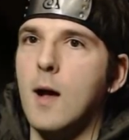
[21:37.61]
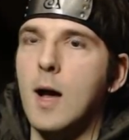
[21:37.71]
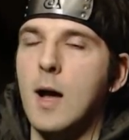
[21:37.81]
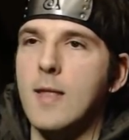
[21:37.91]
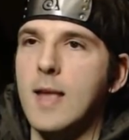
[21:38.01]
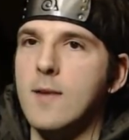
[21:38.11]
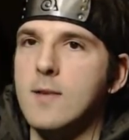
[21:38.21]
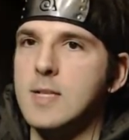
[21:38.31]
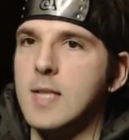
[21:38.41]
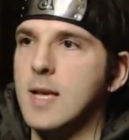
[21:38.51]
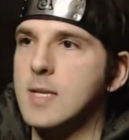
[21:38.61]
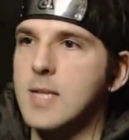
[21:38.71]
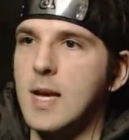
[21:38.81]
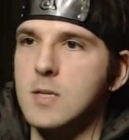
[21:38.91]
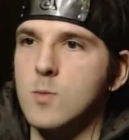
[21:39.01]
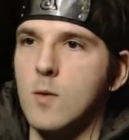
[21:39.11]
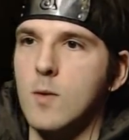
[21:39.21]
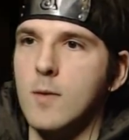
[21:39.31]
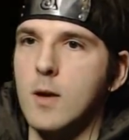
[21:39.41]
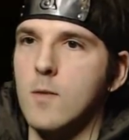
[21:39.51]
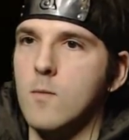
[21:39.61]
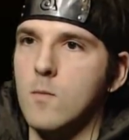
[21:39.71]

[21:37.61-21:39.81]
ah, yeah, it's, there's that as well. Where are we going?